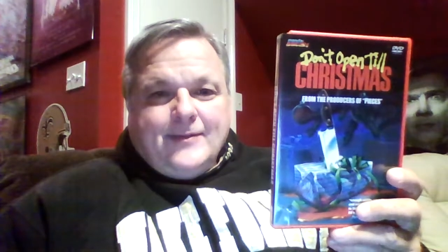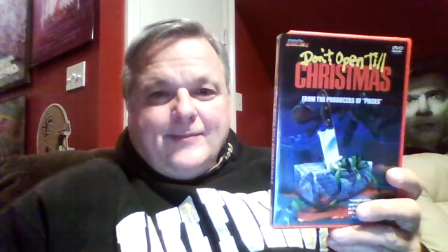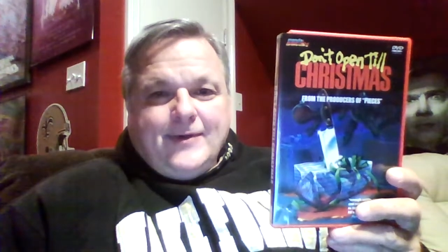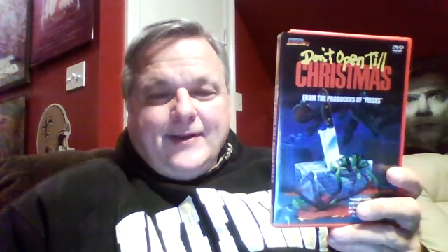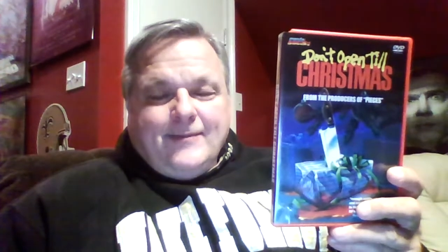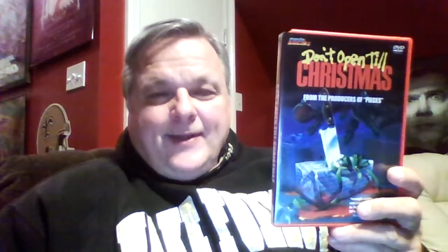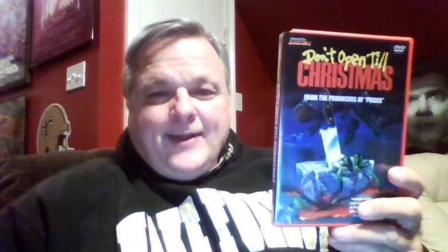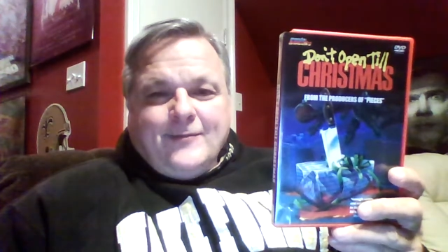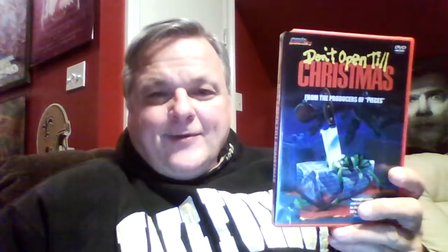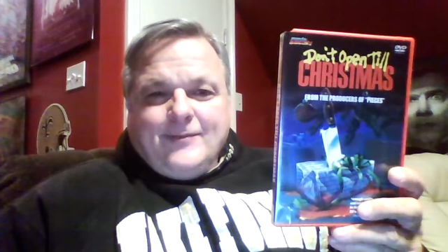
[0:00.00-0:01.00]
But,
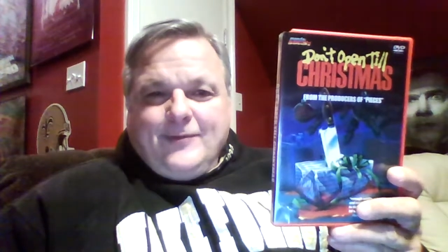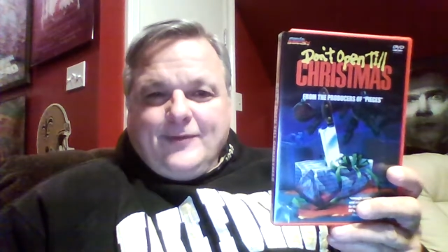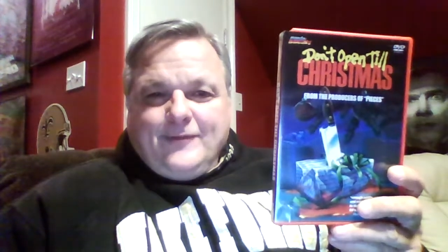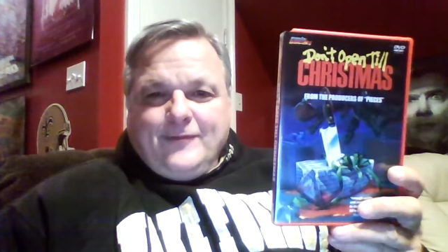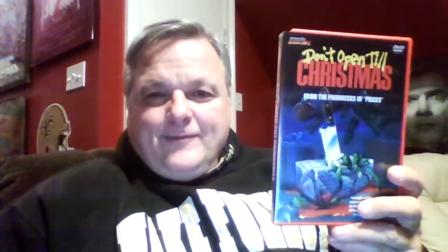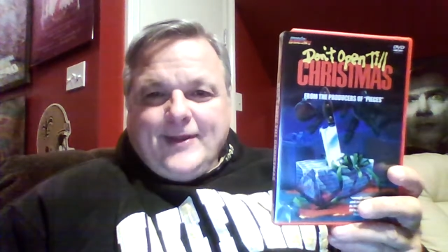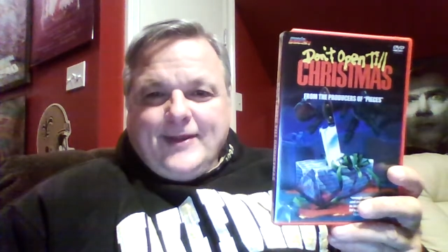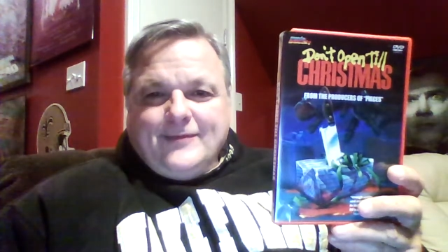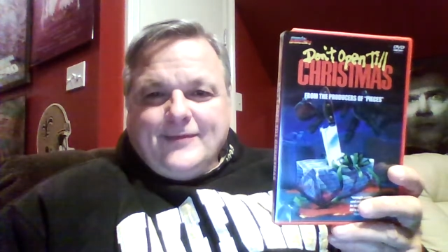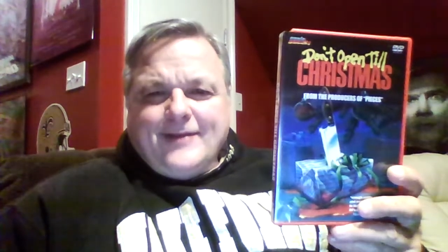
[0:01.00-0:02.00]
man, what a beautiful mess.